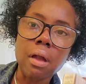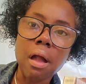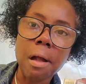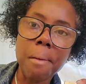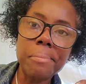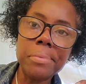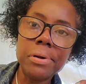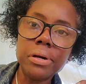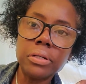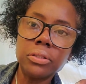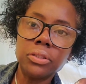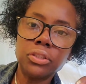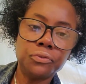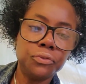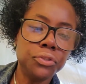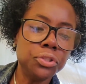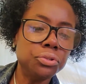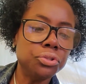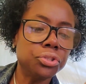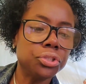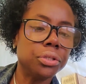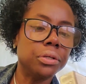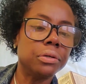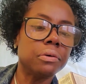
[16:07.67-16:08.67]
I'm going to
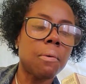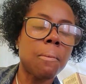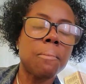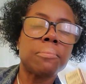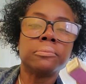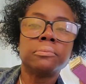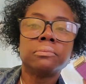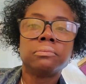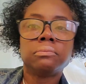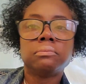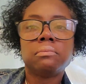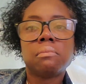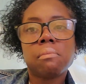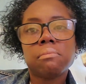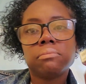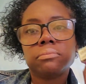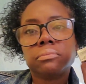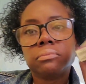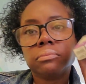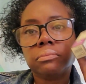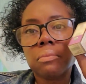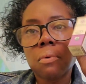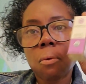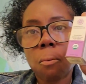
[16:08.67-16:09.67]
diffuser
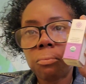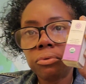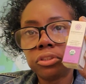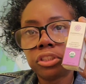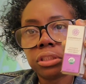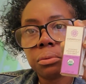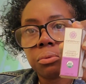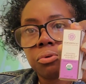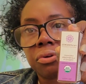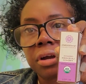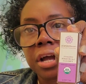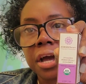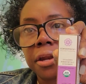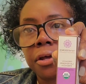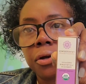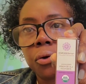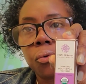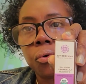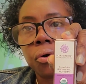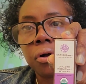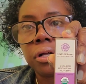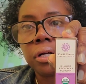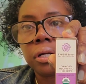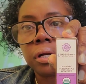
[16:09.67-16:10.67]
with some organic
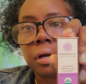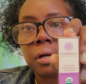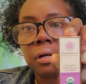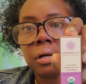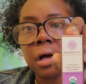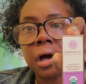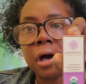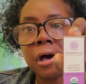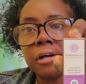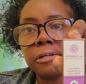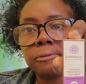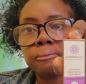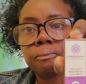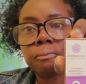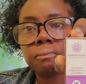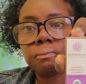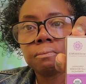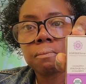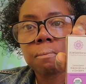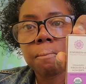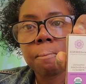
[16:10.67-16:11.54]
oil. And I got